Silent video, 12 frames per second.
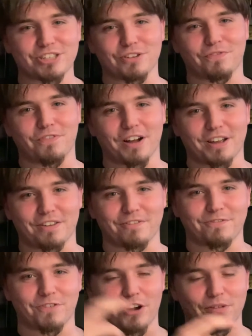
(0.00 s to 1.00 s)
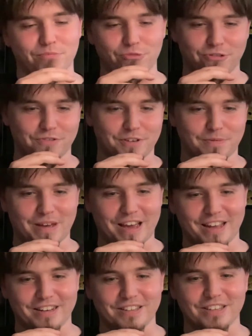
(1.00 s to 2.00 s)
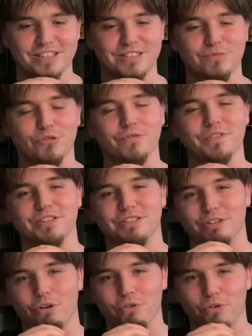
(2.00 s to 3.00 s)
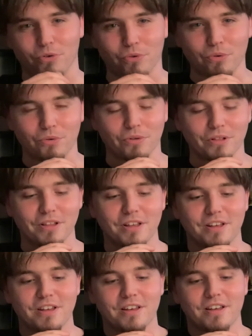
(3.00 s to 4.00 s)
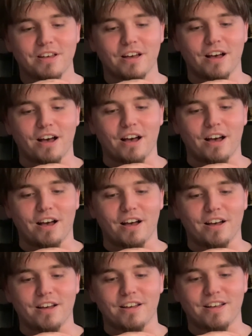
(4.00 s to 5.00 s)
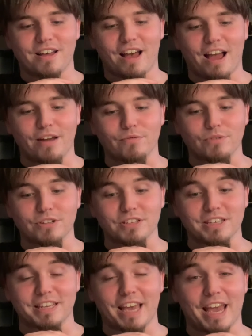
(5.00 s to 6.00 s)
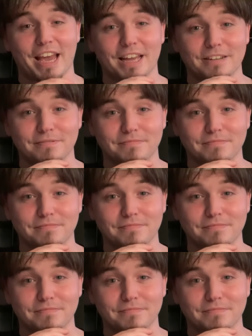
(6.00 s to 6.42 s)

a fucking fun movie, man. This movie is so cool. I really can't